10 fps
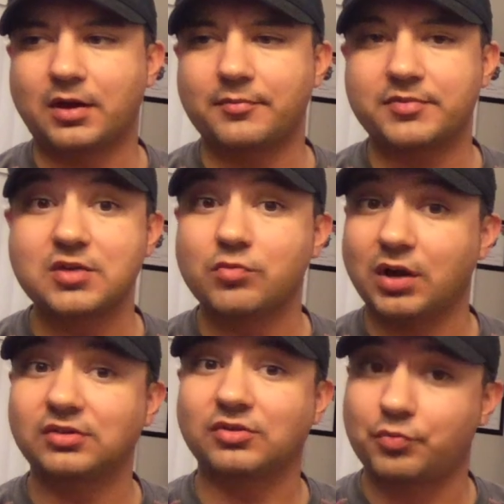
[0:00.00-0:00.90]
He
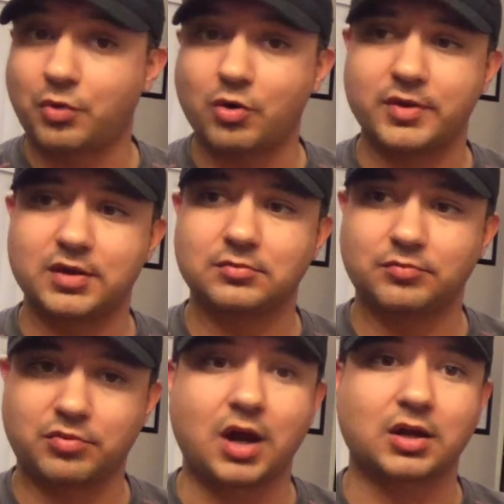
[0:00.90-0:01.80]
was a Roman
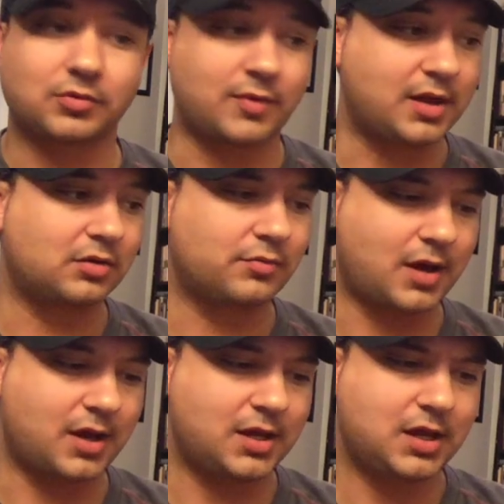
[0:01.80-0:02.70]
procurator,
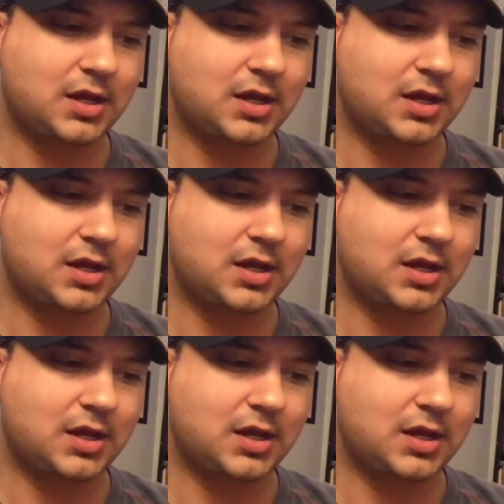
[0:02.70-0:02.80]
right?